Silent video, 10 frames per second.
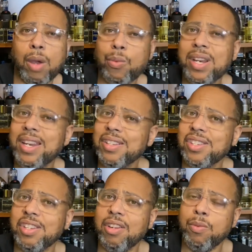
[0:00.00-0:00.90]
I wouldn't
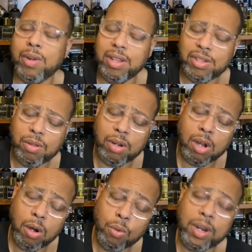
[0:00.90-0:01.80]
necessarily wear this on a
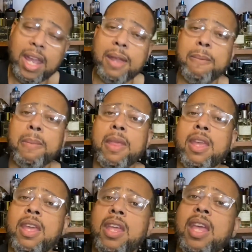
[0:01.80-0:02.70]
cold day,
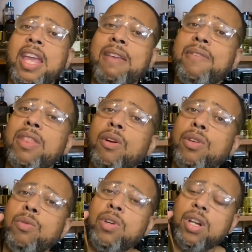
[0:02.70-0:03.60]
even though
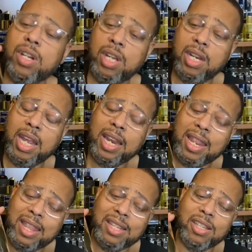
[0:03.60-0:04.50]
you could.
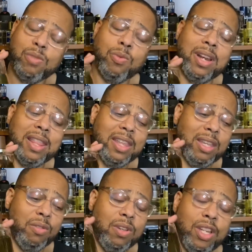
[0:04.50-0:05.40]
And this is one I
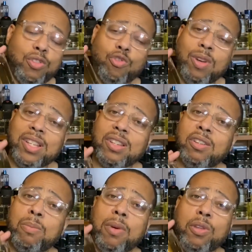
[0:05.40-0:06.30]
think you can dress
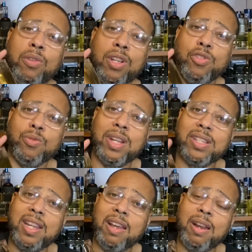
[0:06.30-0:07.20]
up or you can dress
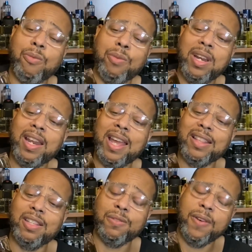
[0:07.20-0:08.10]
down. I really like
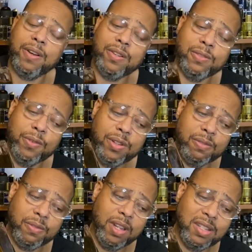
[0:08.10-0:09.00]
this fragrance for
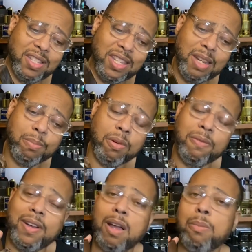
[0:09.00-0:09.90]
its scent
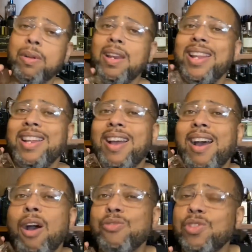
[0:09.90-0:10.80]
profile, but
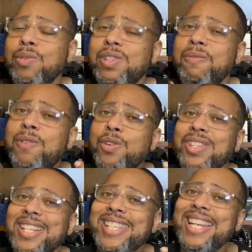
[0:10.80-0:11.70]
also its
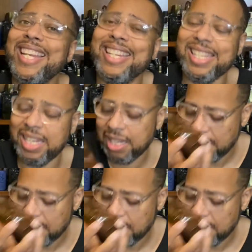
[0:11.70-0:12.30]
versatility.